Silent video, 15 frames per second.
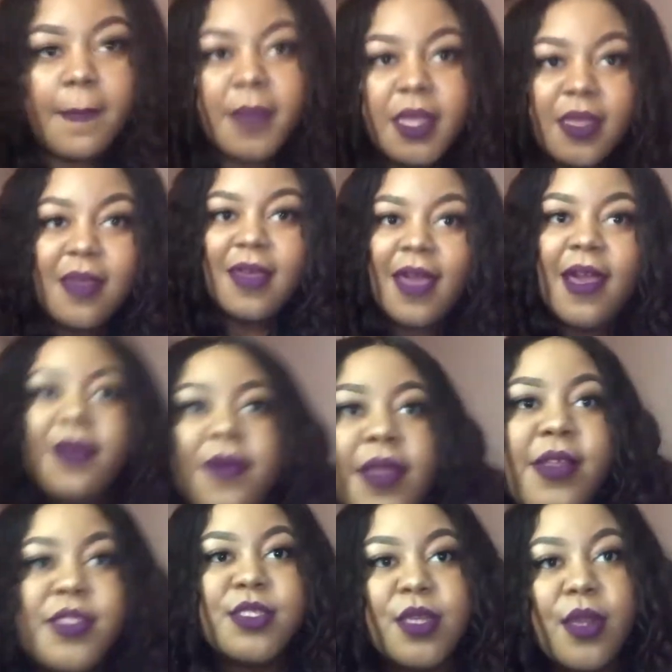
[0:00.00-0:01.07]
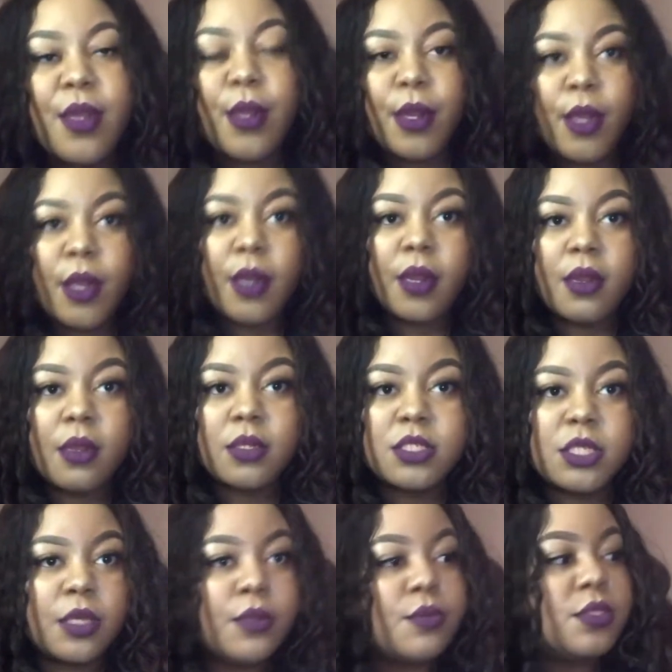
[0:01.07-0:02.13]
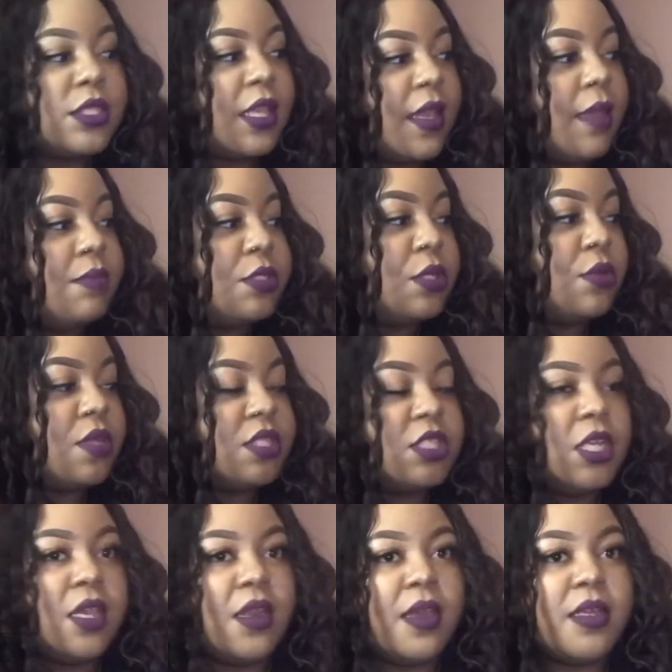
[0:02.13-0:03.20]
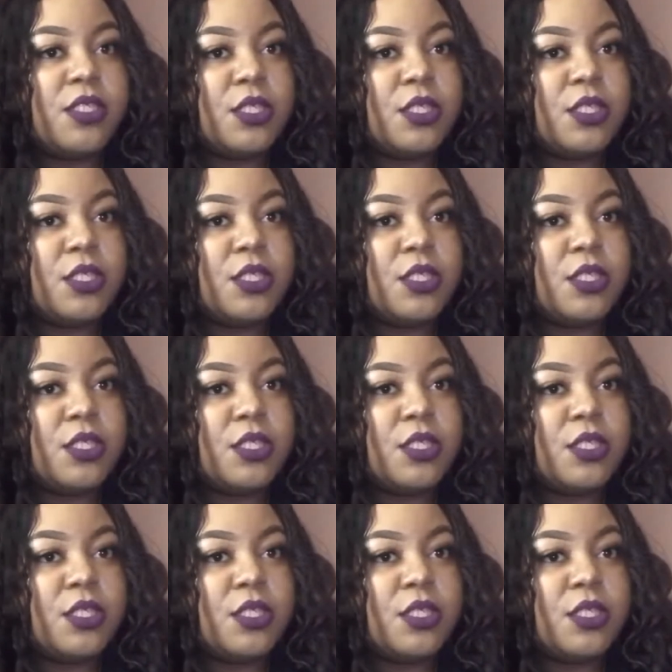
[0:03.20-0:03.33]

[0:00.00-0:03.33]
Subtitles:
But yeah, I'll insert her channel's name so you can check it out.